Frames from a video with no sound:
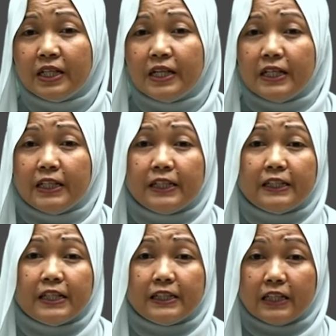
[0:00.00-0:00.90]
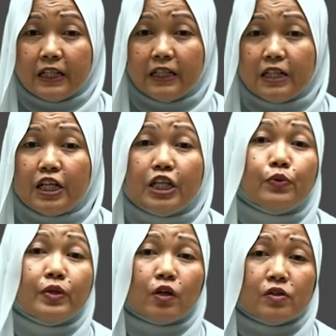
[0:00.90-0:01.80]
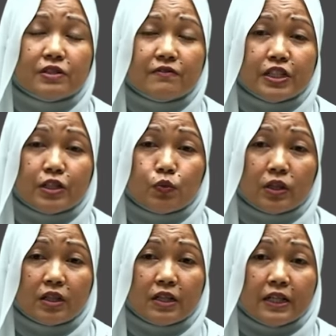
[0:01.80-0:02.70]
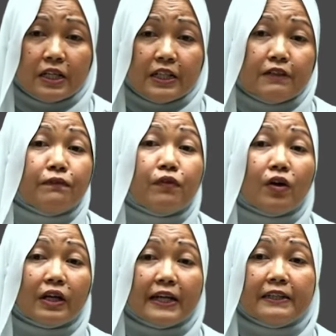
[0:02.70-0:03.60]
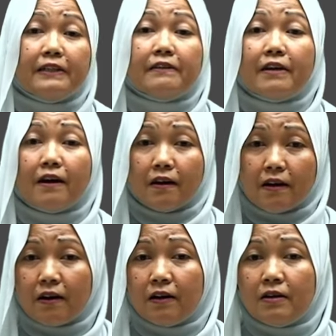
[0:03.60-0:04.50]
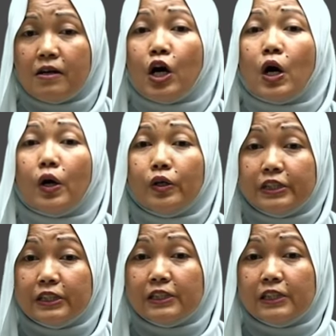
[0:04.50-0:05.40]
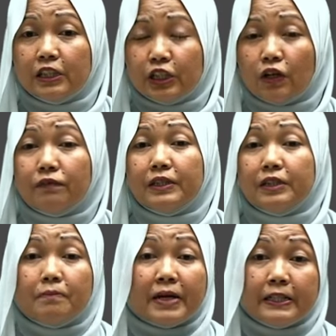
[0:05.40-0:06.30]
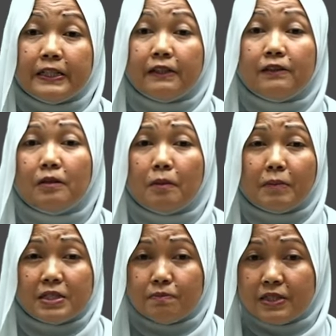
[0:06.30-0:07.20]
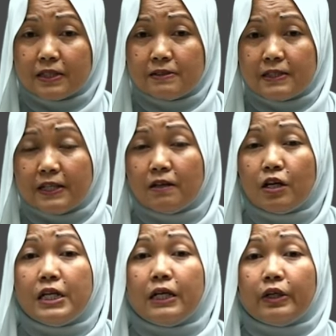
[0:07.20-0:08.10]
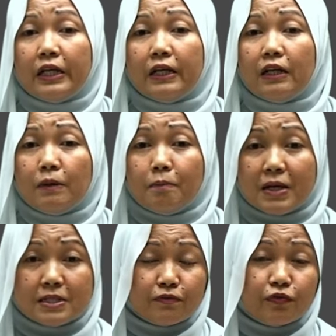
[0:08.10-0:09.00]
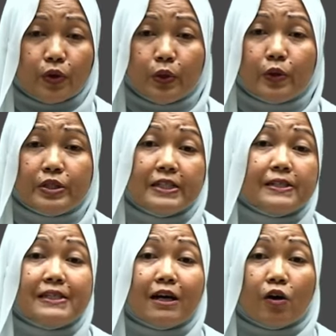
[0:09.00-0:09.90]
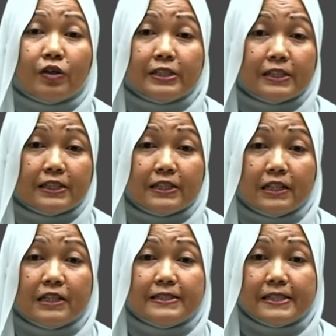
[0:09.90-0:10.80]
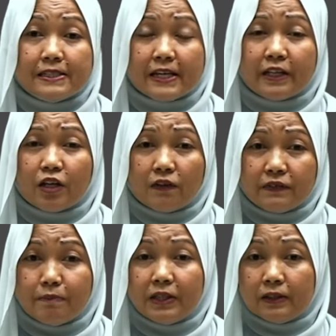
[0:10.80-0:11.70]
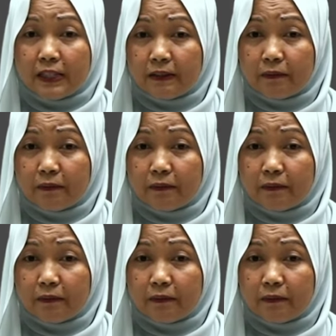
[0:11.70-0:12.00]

in 1998 in doing conservation work. The four criteria are originality of building material must be sustained, okay, must follow the original design of the building